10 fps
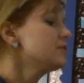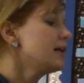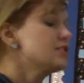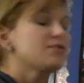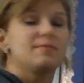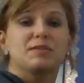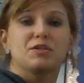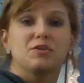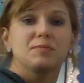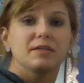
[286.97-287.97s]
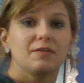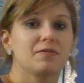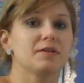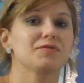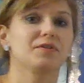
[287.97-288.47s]
cream scoops again for this
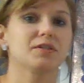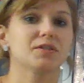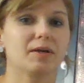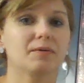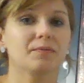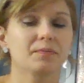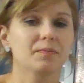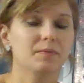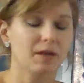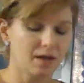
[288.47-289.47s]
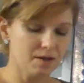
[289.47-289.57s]
first one, okay?